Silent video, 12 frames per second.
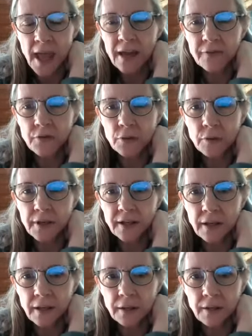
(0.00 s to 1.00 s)
And if you look
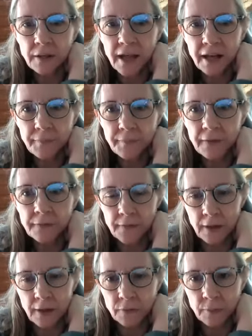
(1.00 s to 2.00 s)
at it, it kind of
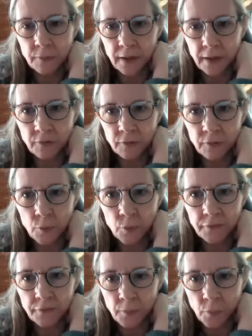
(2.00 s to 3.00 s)
makes sense, right? As you
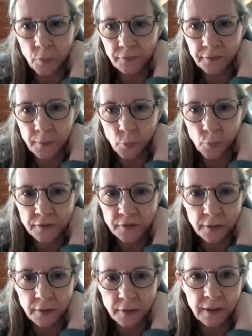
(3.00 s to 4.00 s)
move from
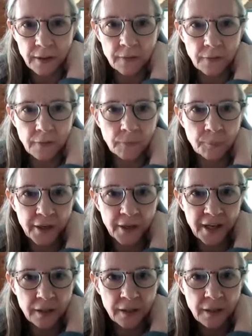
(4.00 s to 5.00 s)
winter into
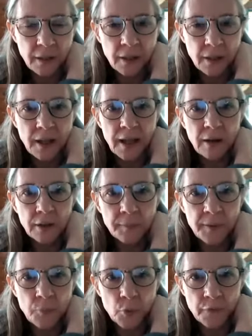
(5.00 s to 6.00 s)
spring, and we're going
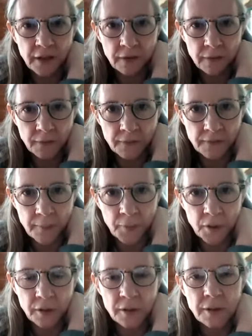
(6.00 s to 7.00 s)
to be moving into
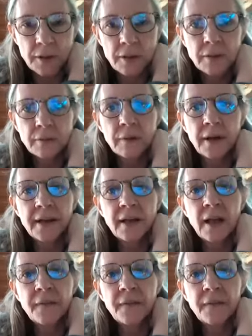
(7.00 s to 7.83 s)
summer, right?